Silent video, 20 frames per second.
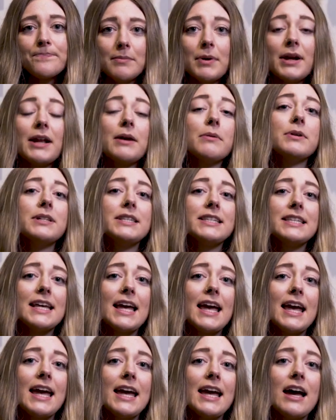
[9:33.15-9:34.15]
But I would
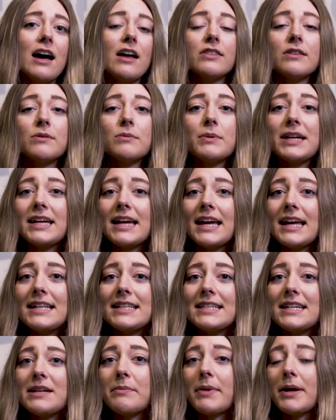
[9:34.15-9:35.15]
say on the
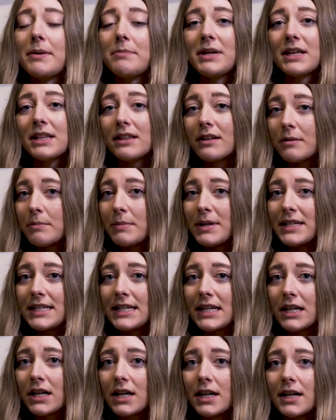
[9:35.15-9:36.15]
weekends it might be a little
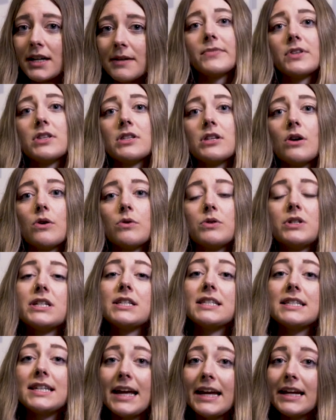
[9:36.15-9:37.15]
busier, so
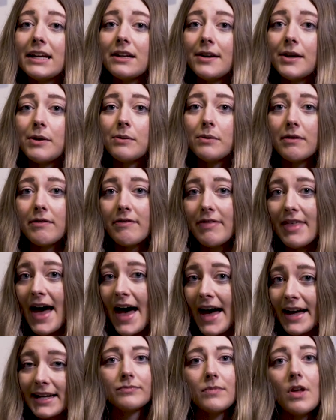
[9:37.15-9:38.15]
just take note of
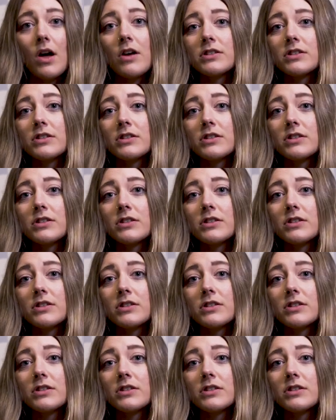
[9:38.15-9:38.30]
that.